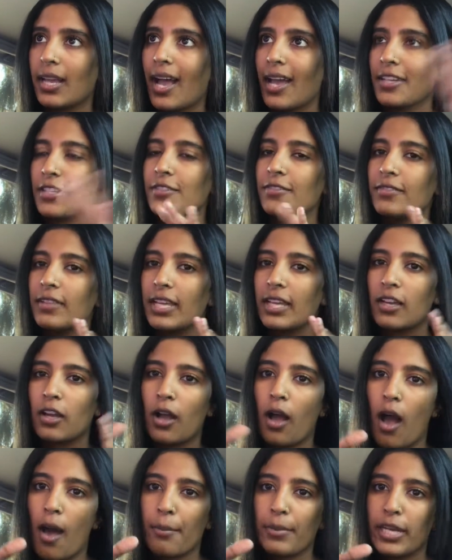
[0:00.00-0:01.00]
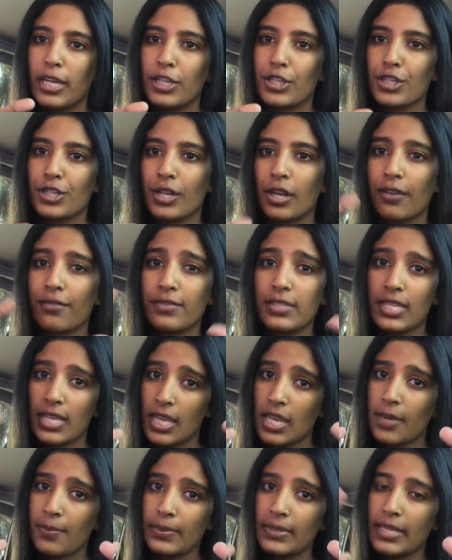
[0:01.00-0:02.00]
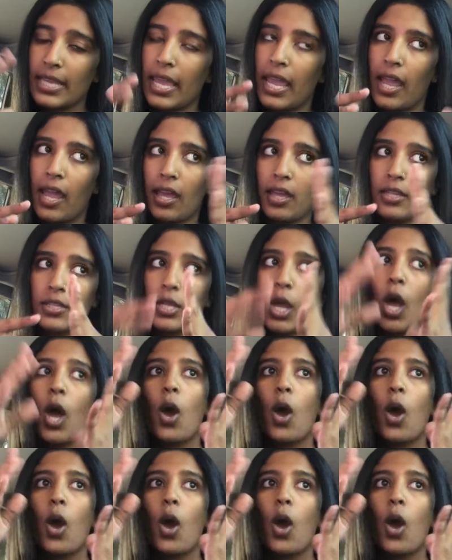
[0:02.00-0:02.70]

kind of like a combination of tips and